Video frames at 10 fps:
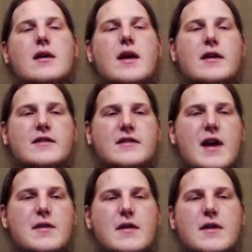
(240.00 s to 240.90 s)

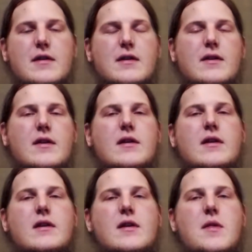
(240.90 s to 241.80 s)
etc.
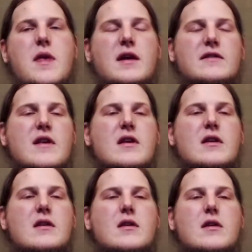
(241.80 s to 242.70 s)
Things that
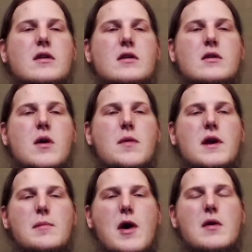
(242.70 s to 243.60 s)
you don't think
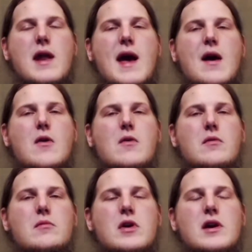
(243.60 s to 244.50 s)
about now,
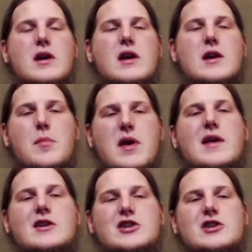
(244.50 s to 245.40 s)
but in a
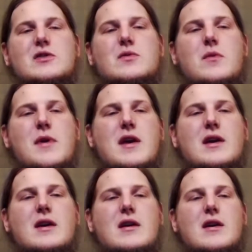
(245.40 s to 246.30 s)
pinch will
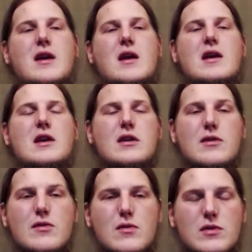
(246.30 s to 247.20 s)
make a
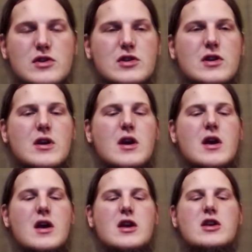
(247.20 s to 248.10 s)
huge,
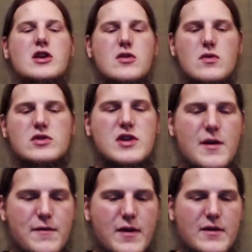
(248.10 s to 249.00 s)
huge
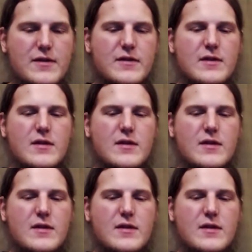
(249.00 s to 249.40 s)
difference.